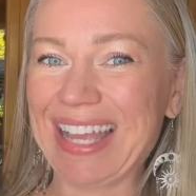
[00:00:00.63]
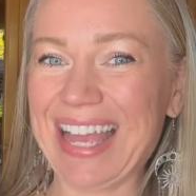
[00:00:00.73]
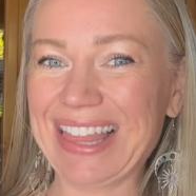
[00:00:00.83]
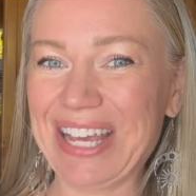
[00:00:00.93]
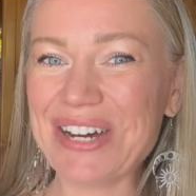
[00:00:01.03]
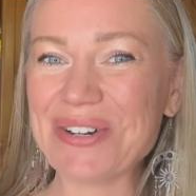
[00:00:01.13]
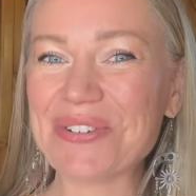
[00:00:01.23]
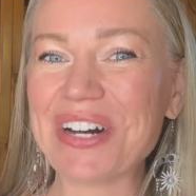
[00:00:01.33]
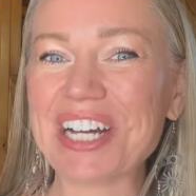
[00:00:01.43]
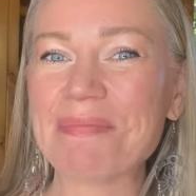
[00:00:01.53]
Hello,
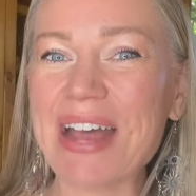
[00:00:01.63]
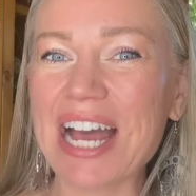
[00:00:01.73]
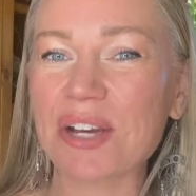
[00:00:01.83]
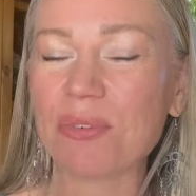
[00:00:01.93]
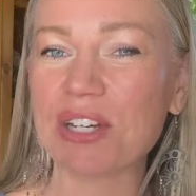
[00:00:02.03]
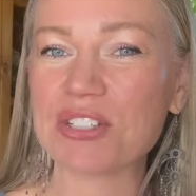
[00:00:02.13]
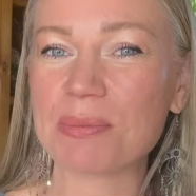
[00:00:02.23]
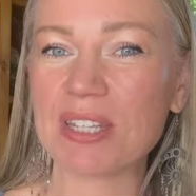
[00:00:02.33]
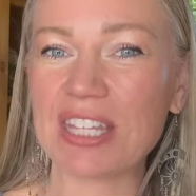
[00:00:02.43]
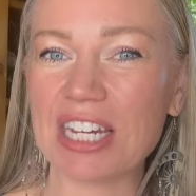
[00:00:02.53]
welcome back. Rigel
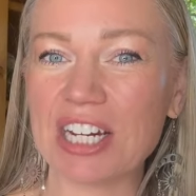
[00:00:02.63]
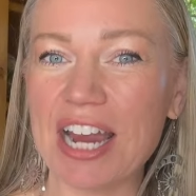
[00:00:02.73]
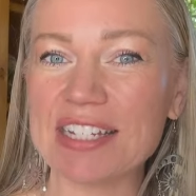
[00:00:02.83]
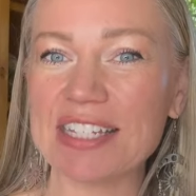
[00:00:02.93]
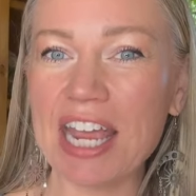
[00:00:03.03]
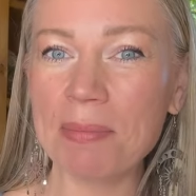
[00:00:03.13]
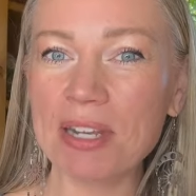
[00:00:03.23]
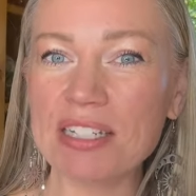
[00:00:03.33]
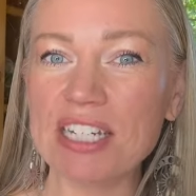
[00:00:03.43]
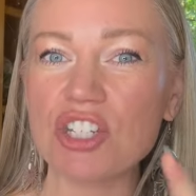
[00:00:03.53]
Smith here, and today I'm
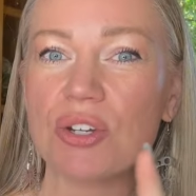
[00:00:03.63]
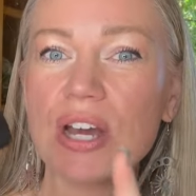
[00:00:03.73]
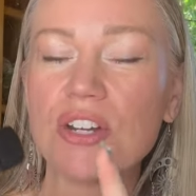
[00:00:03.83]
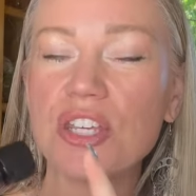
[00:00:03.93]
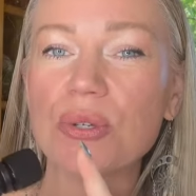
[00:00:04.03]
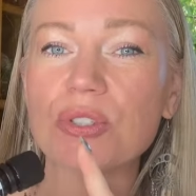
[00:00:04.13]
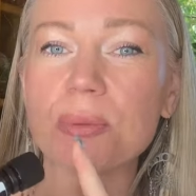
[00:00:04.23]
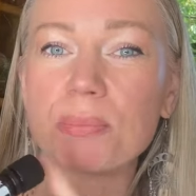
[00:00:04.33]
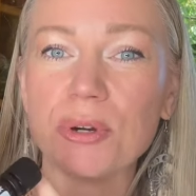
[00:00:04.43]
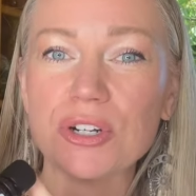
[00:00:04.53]
going to teach you how to use
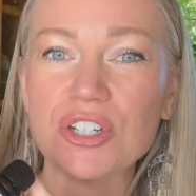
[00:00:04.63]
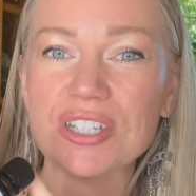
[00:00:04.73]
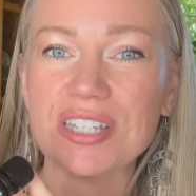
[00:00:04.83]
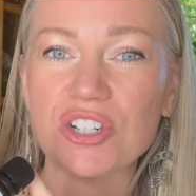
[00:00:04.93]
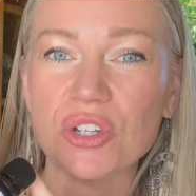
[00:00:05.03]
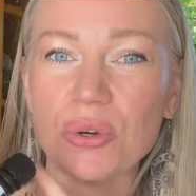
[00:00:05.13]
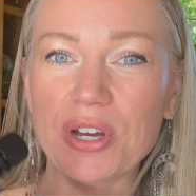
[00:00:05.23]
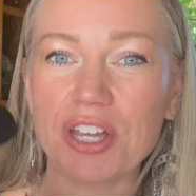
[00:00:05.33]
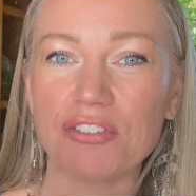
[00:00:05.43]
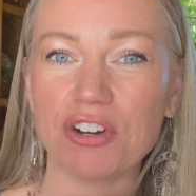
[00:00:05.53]
Birch Essential
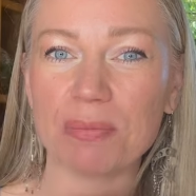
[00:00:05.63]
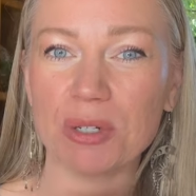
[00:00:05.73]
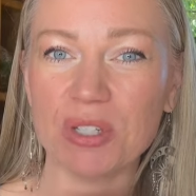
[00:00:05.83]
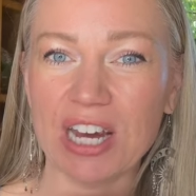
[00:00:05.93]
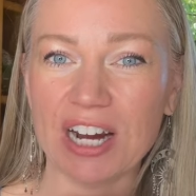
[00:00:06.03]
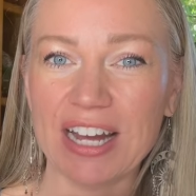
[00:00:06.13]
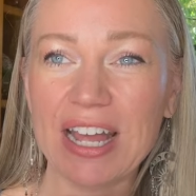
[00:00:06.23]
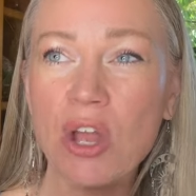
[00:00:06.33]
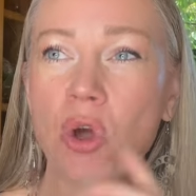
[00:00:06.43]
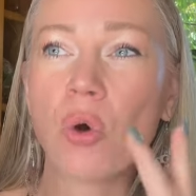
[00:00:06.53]
Oil from doTERRA,
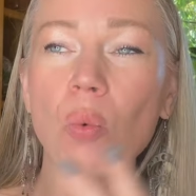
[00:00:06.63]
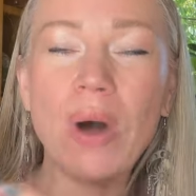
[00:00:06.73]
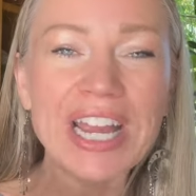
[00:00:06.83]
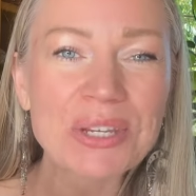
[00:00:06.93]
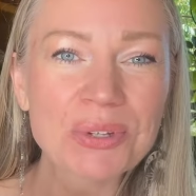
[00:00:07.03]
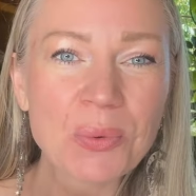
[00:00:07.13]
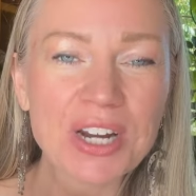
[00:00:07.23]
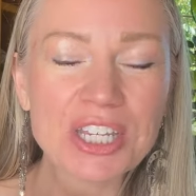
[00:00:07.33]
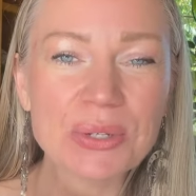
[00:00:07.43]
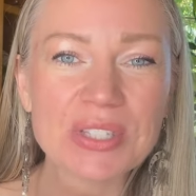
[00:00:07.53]
why you would
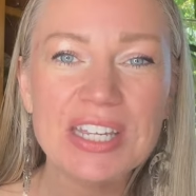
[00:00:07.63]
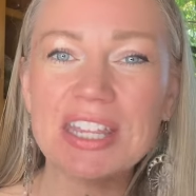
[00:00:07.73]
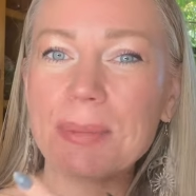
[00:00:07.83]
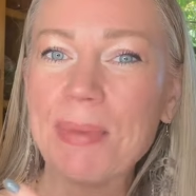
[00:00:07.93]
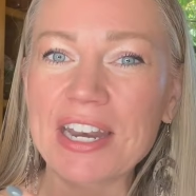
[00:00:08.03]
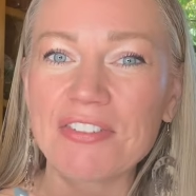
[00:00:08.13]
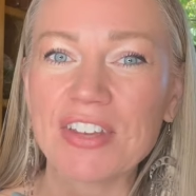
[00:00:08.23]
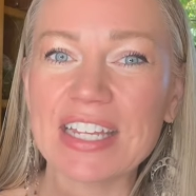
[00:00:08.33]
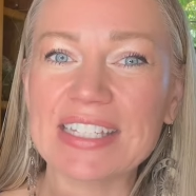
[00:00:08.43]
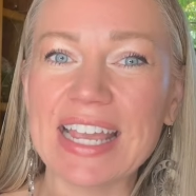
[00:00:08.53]
want to use it, the
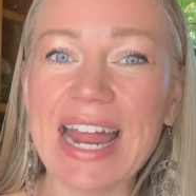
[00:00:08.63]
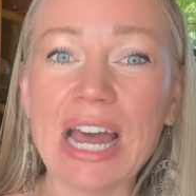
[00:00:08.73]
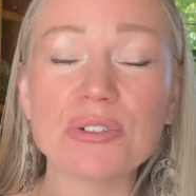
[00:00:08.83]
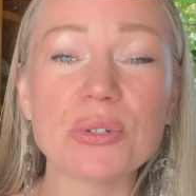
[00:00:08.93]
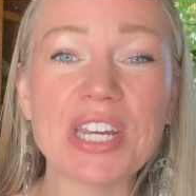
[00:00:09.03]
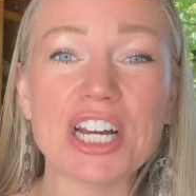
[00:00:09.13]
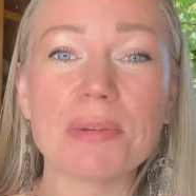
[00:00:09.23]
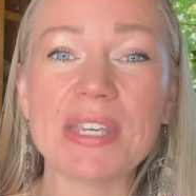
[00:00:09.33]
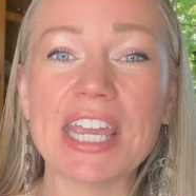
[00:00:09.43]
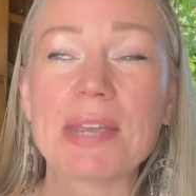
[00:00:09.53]
benefits, and how doTERRA
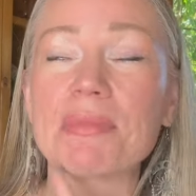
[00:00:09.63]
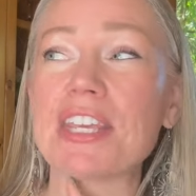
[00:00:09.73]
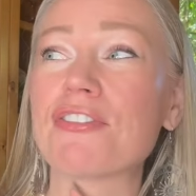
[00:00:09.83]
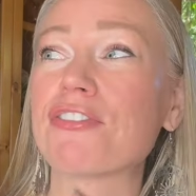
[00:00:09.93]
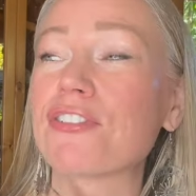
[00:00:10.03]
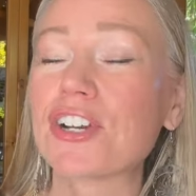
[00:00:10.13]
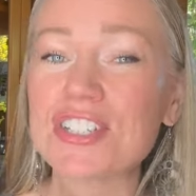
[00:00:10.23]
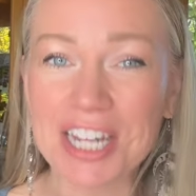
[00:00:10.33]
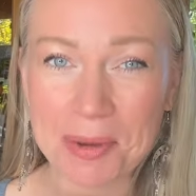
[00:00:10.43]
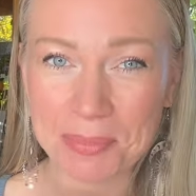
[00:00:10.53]
became the
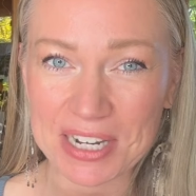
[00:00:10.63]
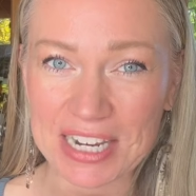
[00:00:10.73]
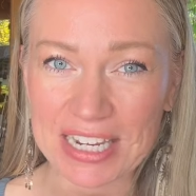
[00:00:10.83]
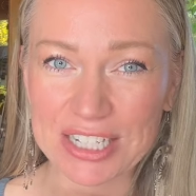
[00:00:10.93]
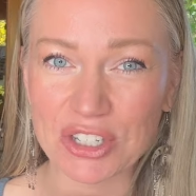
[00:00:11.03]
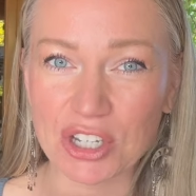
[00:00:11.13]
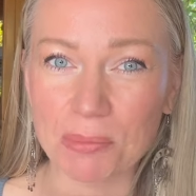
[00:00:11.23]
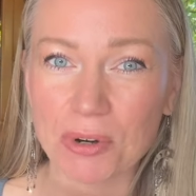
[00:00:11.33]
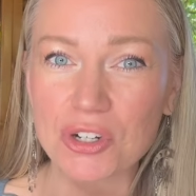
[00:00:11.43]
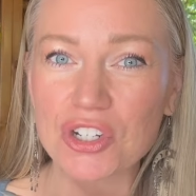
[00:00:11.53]
first company to
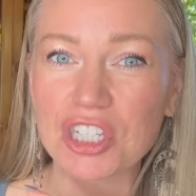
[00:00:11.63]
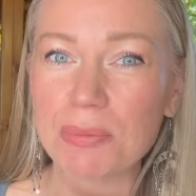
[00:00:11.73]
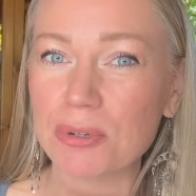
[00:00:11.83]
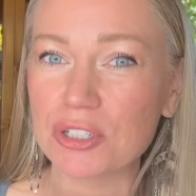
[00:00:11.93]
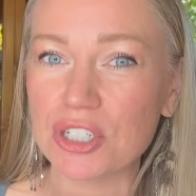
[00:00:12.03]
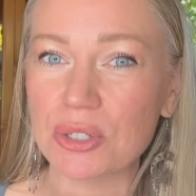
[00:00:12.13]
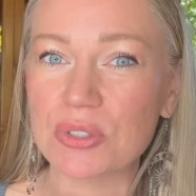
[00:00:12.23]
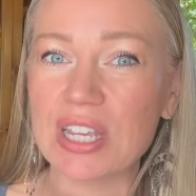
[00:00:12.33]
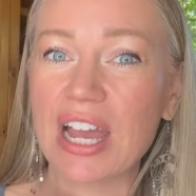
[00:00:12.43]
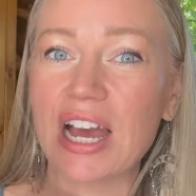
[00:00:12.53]
commercially
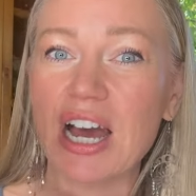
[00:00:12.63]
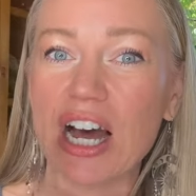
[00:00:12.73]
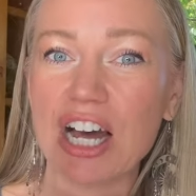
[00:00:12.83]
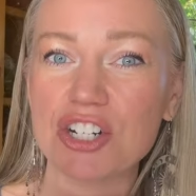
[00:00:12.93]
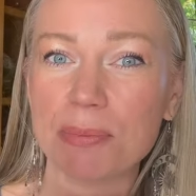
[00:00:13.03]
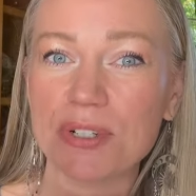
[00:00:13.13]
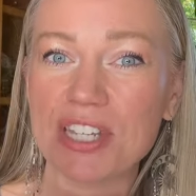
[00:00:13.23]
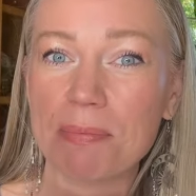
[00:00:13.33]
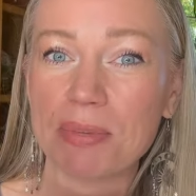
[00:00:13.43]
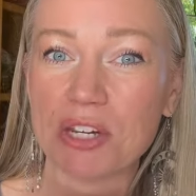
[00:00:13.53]
produce
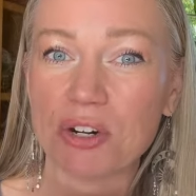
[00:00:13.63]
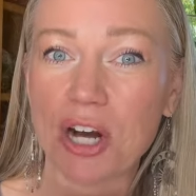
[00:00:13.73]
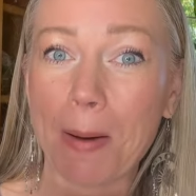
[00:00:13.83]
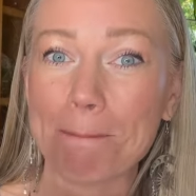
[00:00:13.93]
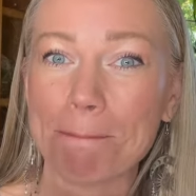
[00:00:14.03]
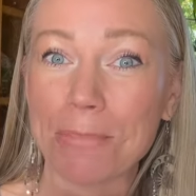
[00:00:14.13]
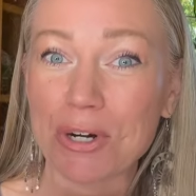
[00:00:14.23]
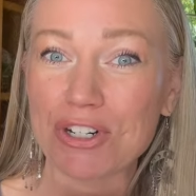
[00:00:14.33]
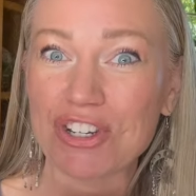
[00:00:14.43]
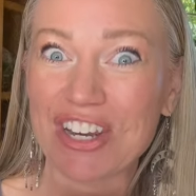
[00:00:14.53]
100% pure
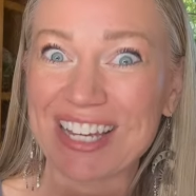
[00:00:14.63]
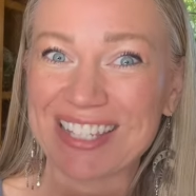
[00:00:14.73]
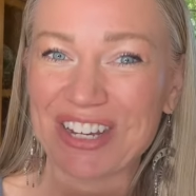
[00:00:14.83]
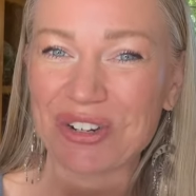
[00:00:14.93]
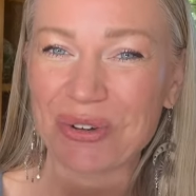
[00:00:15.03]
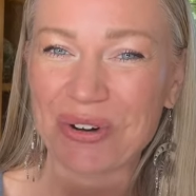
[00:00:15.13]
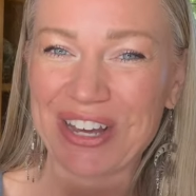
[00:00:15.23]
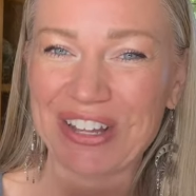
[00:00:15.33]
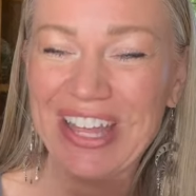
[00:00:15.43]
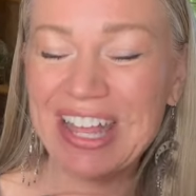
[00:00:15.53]
Birch Essential
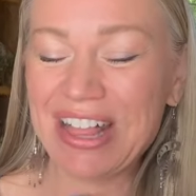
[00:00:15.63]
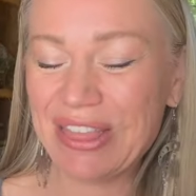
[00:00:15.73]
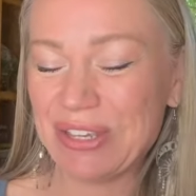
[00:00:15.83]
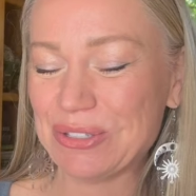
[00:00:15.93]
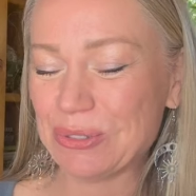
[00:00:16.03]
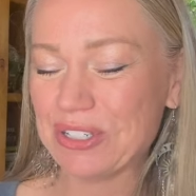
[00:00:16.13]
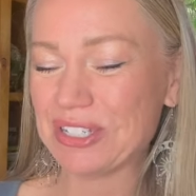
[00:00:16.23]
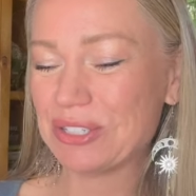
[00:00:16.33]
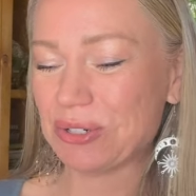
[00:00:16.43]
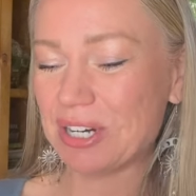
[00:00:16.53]
Oil. The
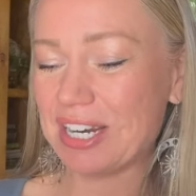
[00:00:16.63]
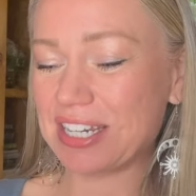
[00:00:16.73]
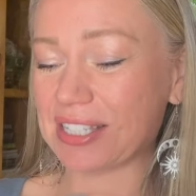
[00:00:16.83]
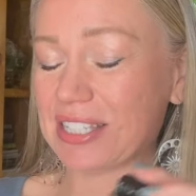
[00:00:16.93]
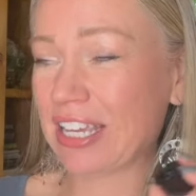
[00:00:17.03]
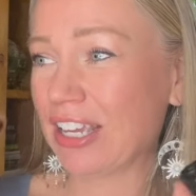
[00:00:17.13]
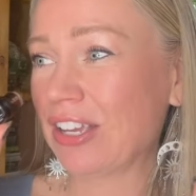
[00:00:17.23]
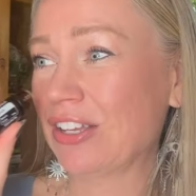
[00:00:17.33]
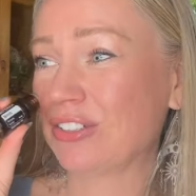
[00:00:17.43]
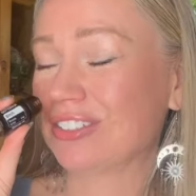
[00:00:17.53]
sourcing story is
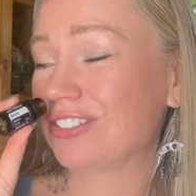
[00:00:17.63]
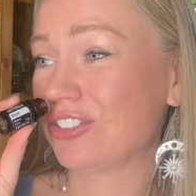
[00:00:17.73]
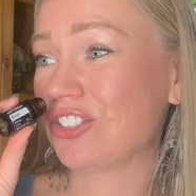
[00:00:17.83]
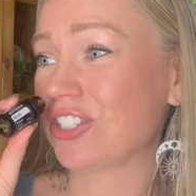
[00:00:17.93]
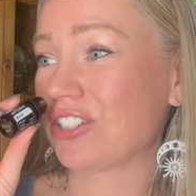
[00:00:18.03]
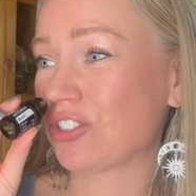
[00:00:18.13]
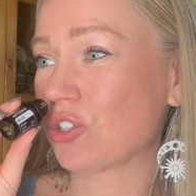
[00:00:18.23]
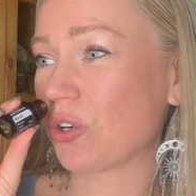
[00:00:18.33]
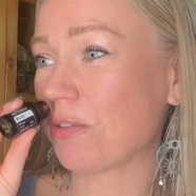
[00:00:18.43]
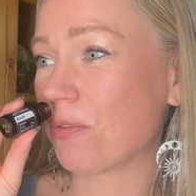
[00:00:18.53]
just
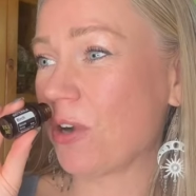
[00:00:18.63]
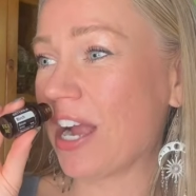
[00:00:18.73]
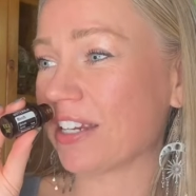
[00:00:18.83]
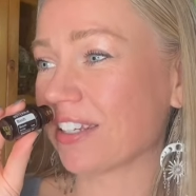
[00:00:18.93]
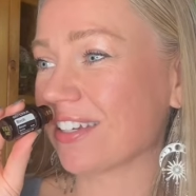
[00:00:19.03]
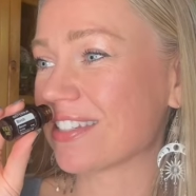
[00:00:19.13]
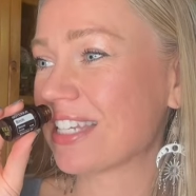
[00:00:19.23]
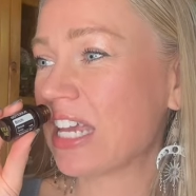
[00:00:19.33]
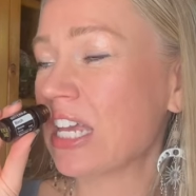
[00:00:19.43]
short of miraculous.